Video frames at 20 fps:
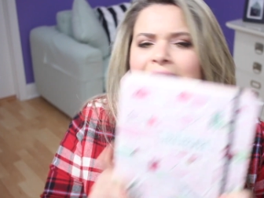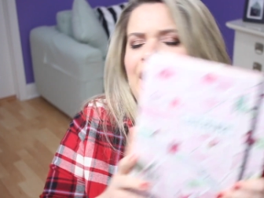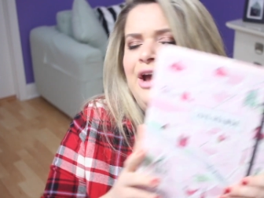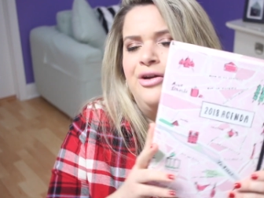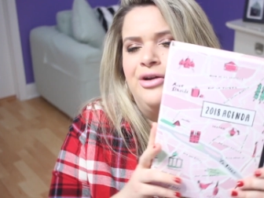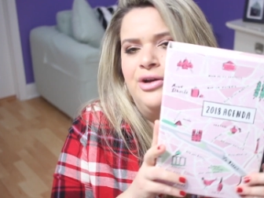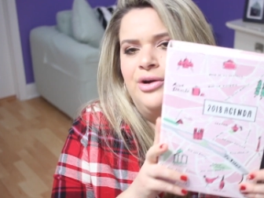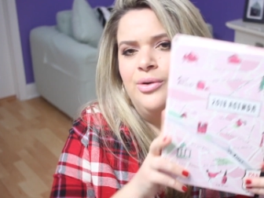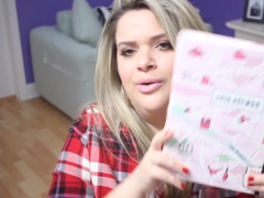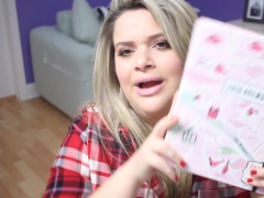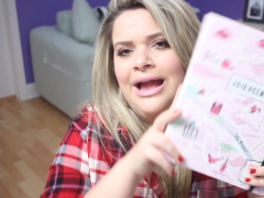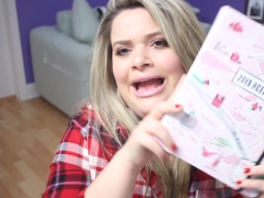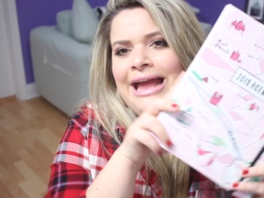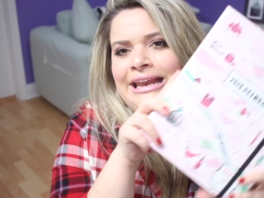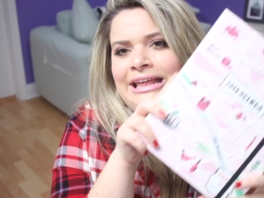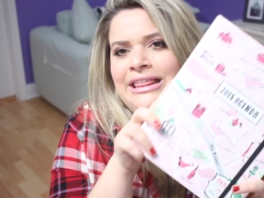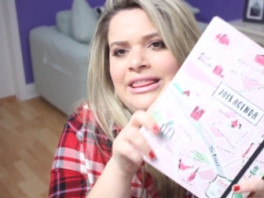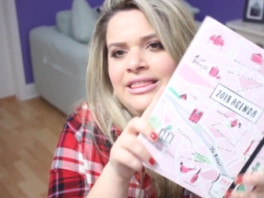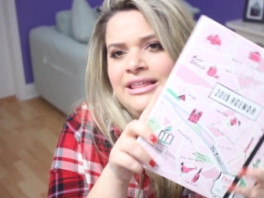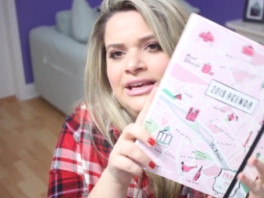I don't know,
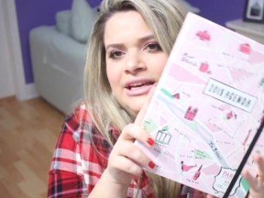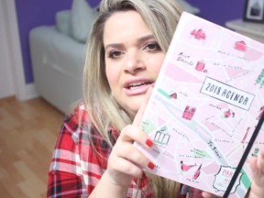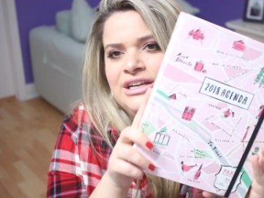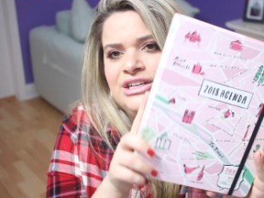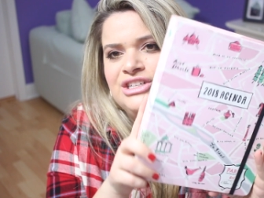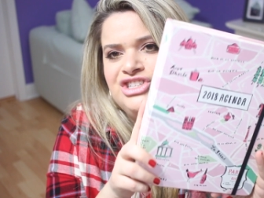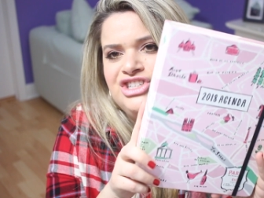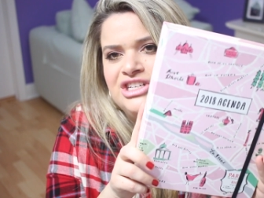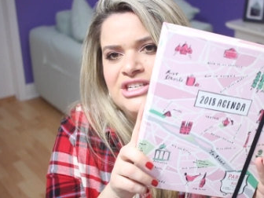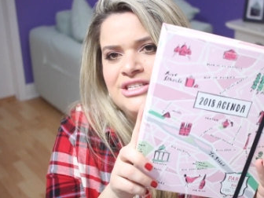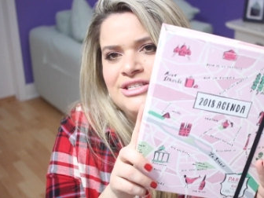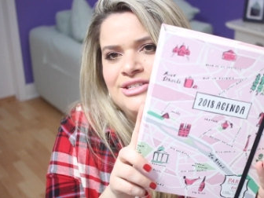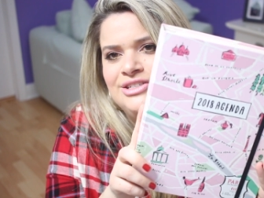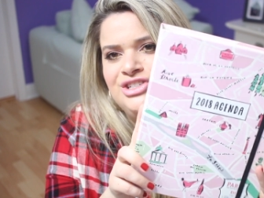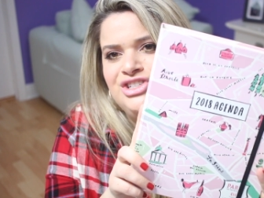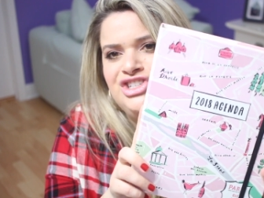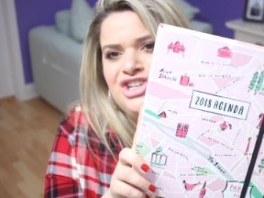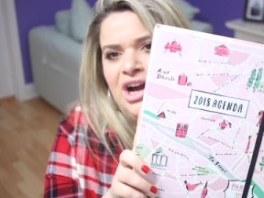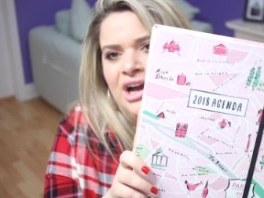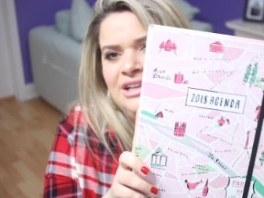anything just
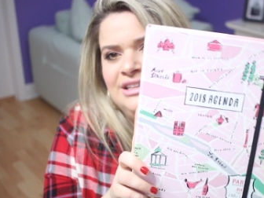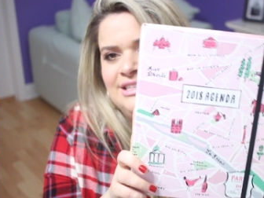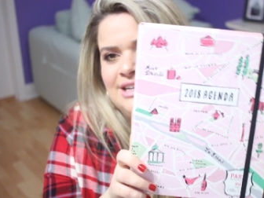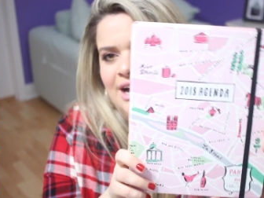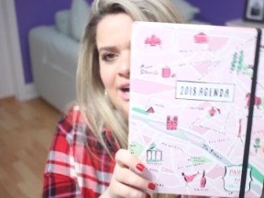to jot